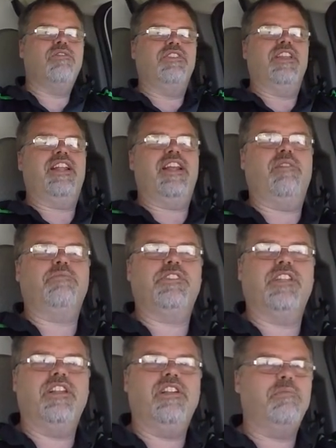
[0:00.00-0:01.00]
Hopefully that helps a
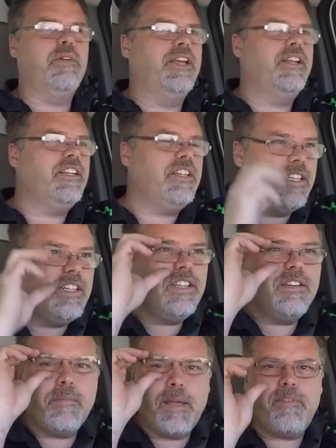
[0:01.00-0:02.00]
little bit
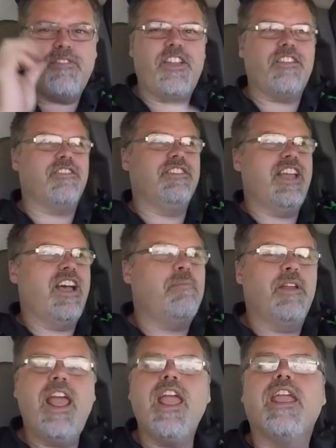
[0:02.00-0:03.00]
might be facing down,
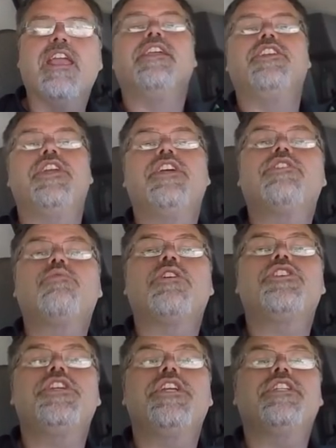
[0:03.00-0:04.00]
but hey, she is
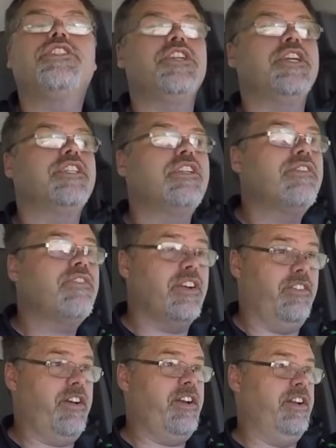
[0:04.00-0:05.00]
what she is. She is
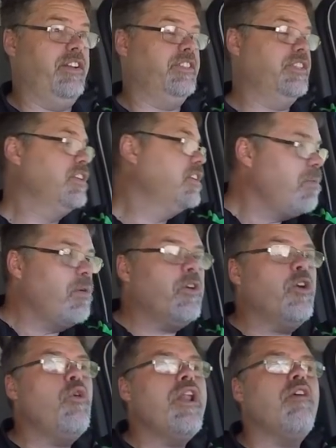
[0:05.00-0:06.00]
freaking right it is. But we're
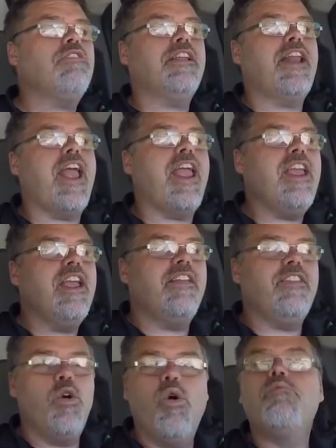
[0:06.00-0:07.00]
going out today
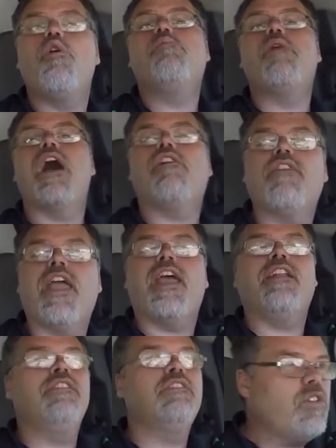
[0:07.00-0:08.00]
in the old mobile
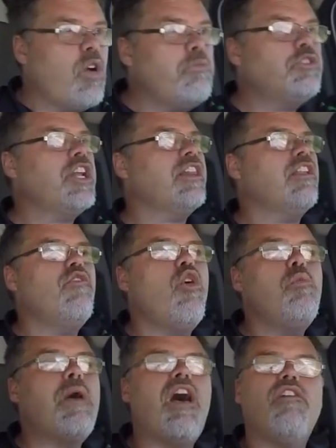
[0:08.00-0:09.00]
van. We almost got the
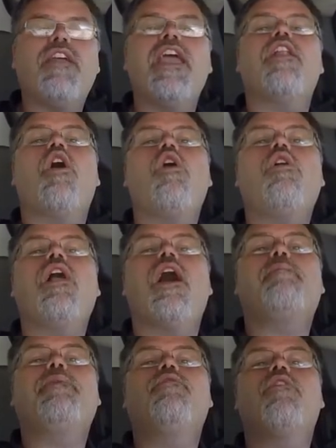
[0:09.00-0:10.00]
mobile van all
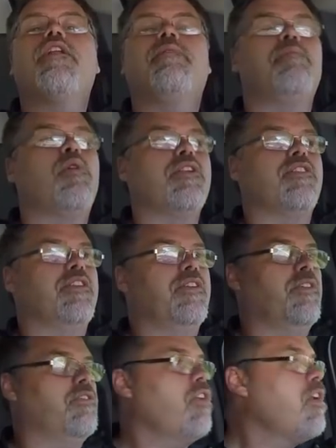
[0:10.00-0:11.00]
up and running, boys and
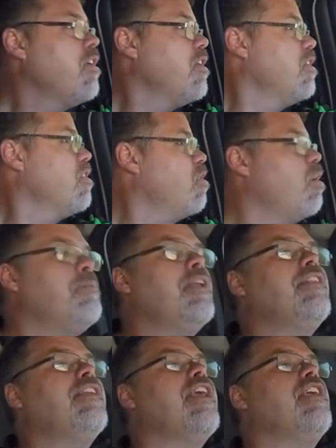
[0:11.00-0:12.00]
girls. So I'm
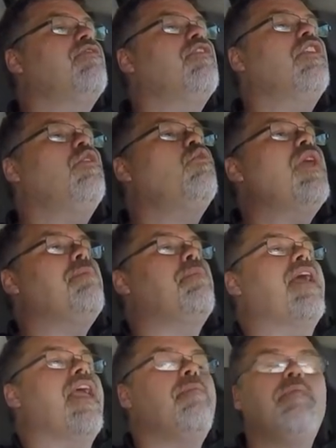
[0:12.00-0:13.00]
gonna take you for a little rip.
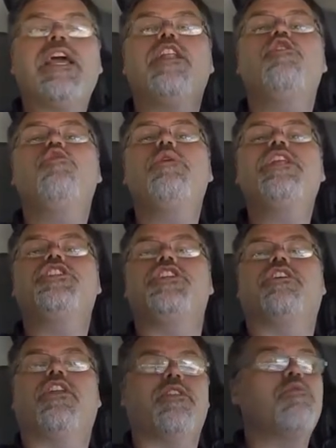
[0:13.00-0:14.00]
I am. I gotta do
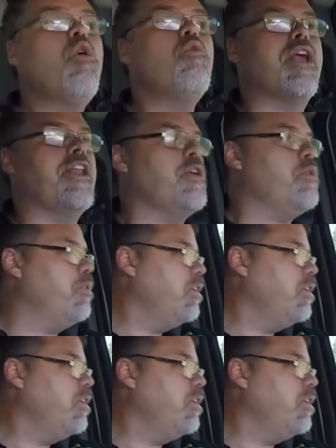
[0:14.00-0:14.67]
windshield on the road. I do.